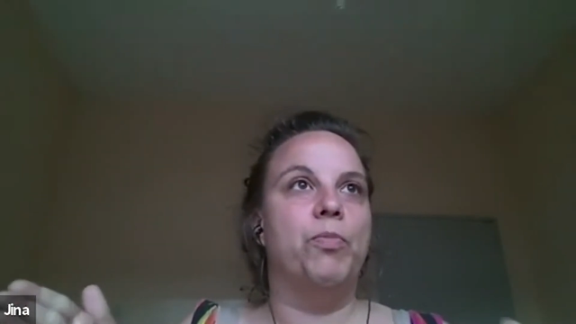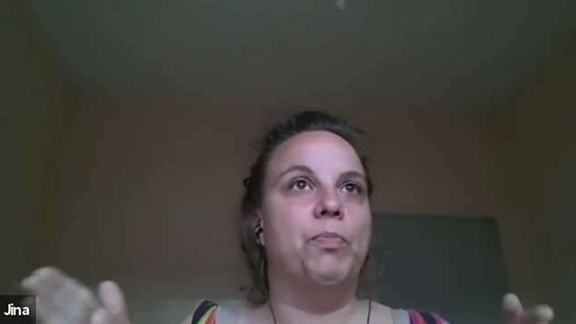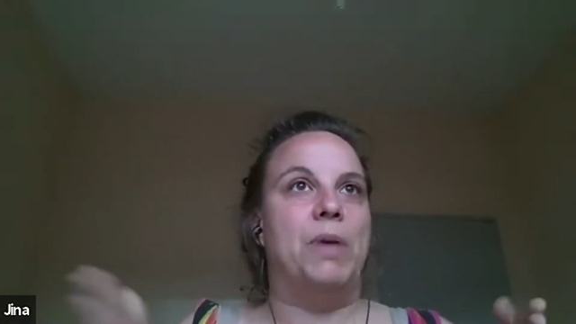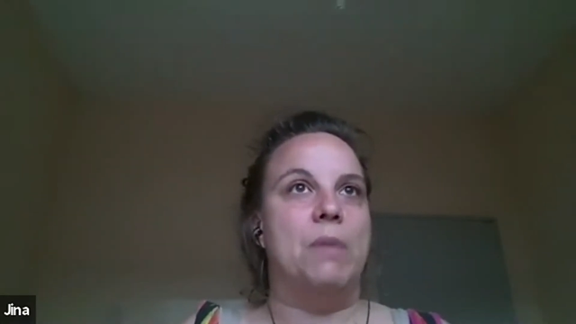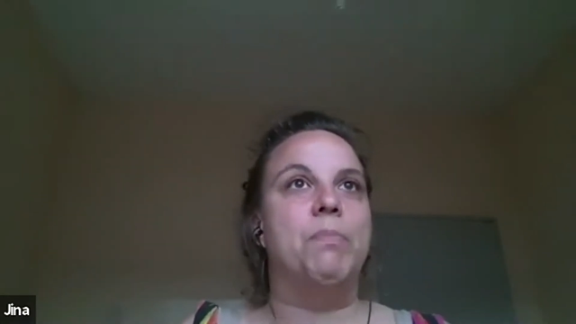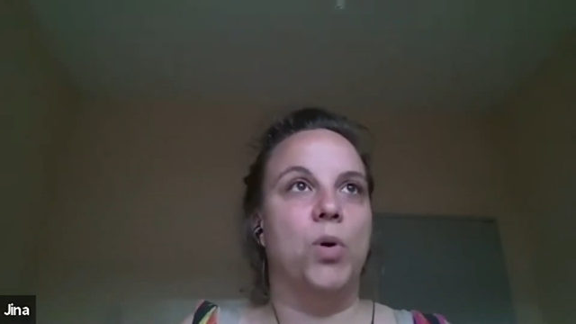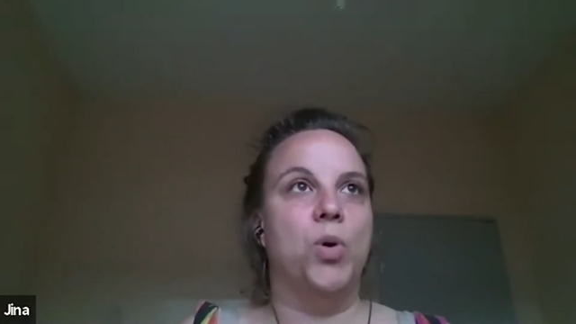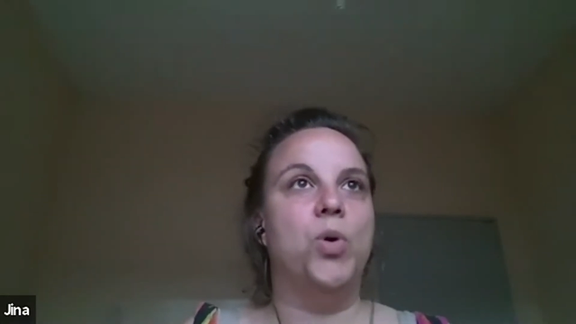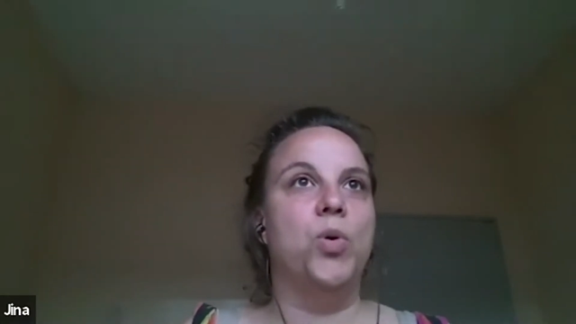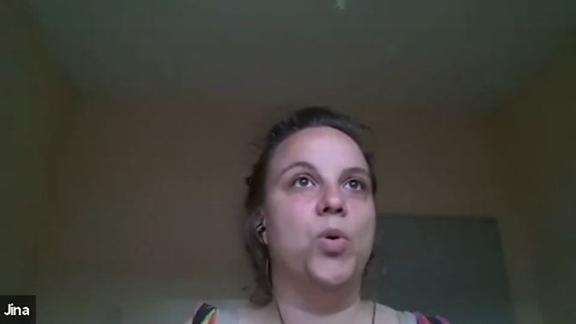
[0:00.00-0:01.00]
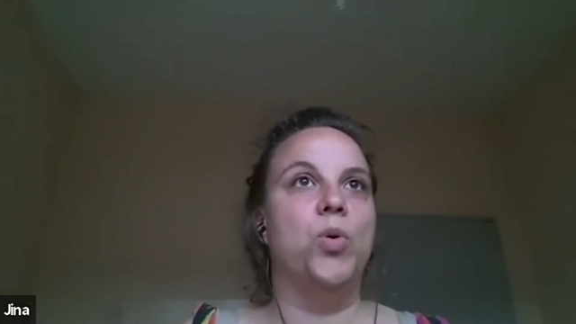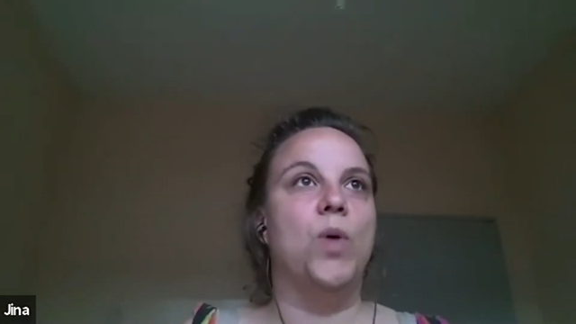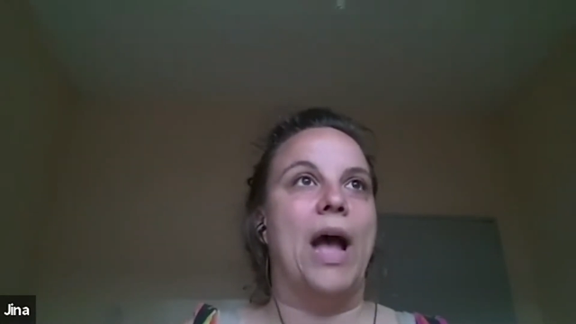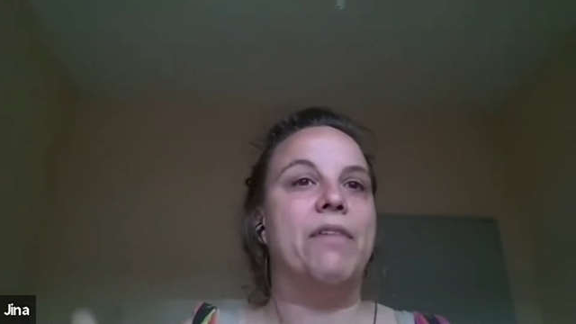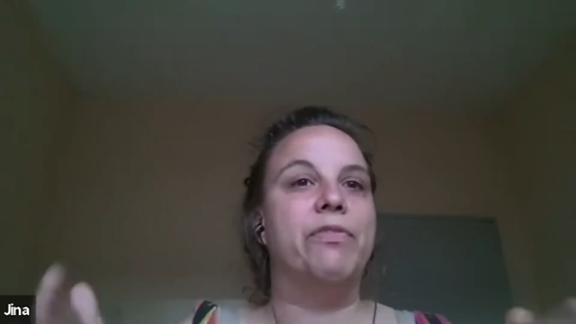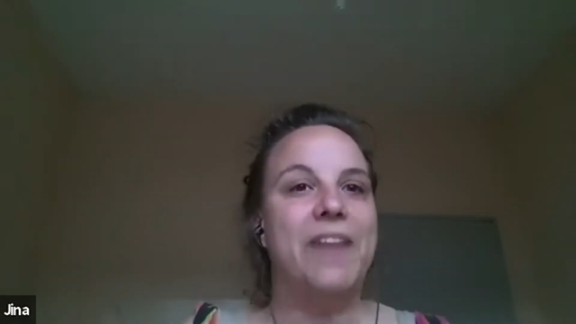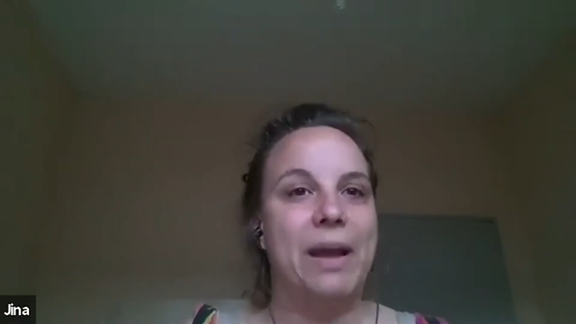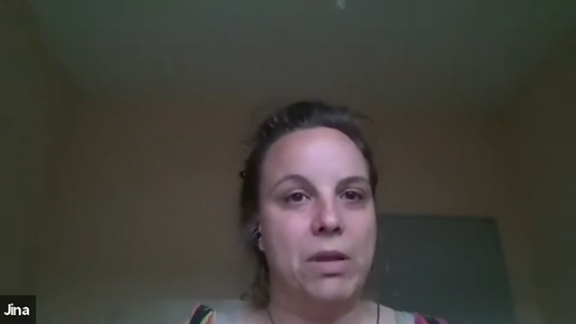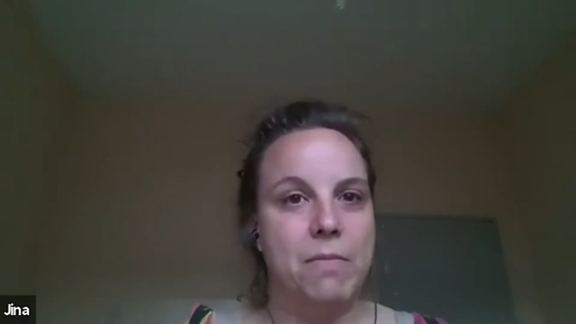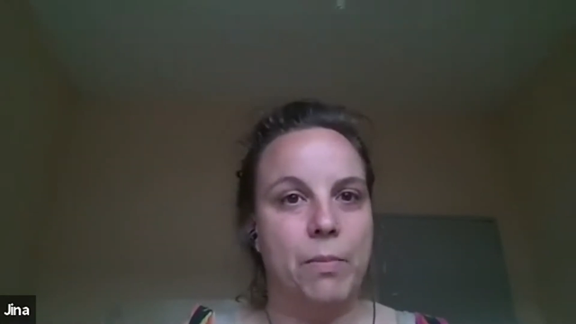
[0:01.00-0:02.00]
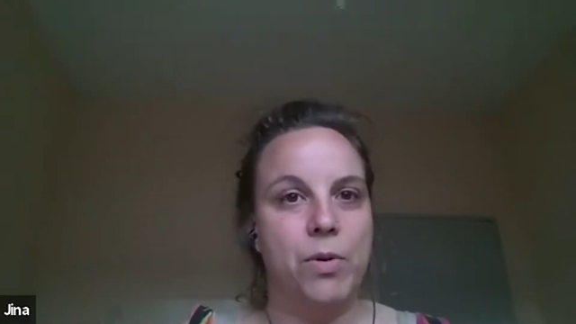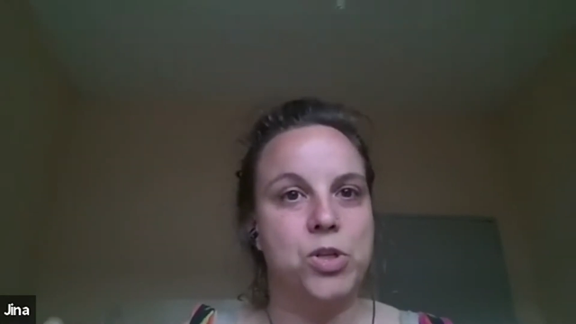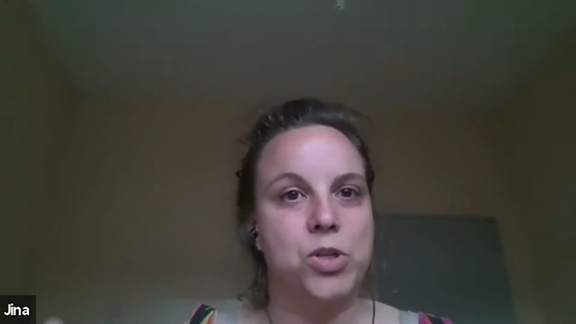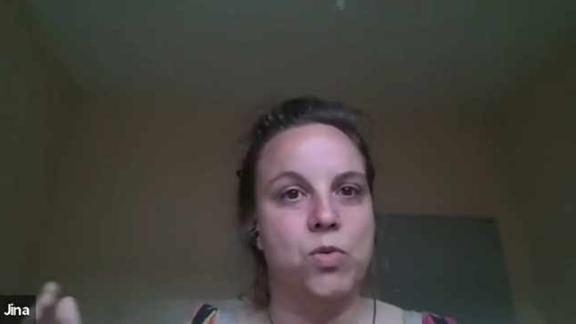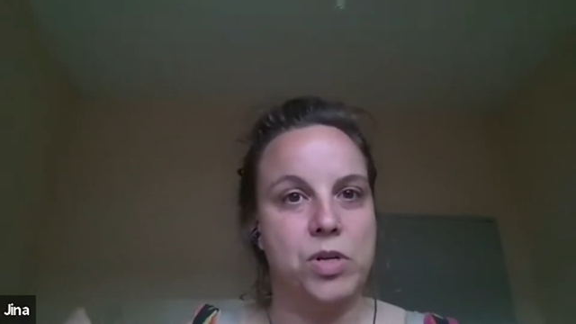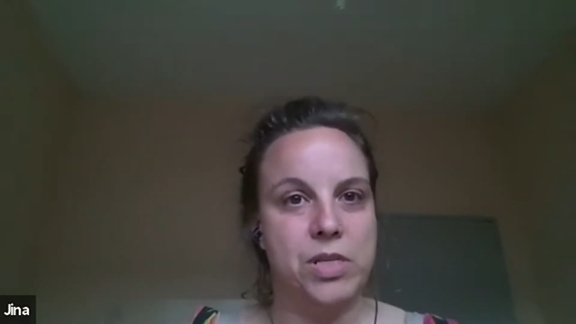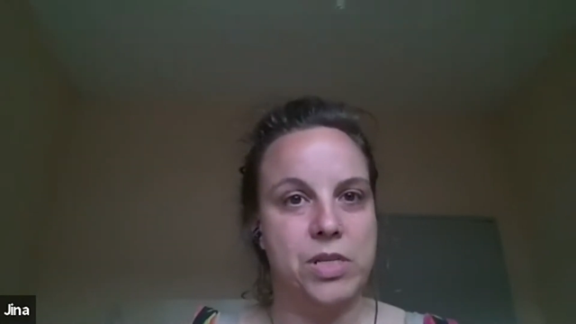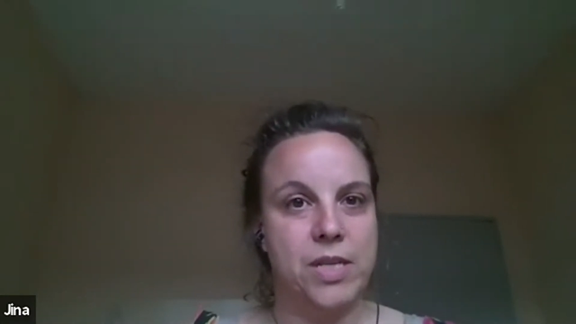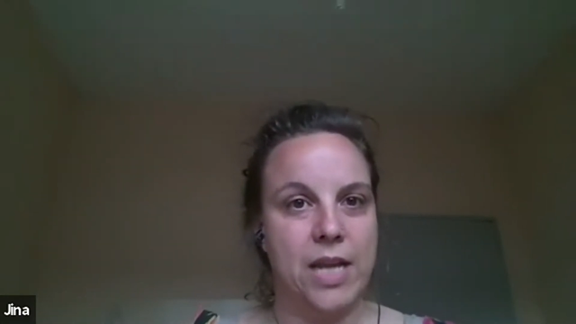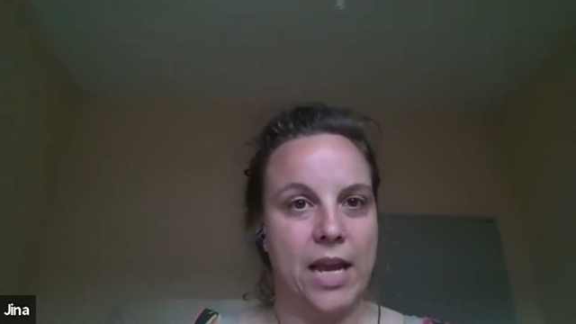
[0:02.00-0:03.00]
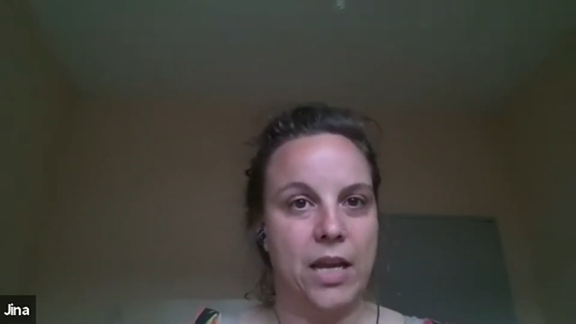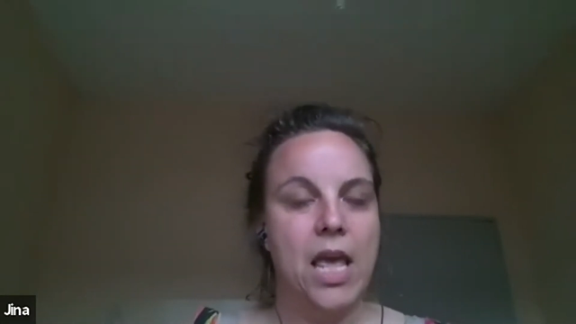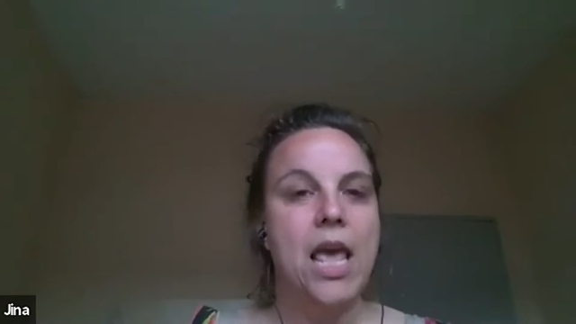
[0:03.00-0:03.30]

people who had family members who were sick.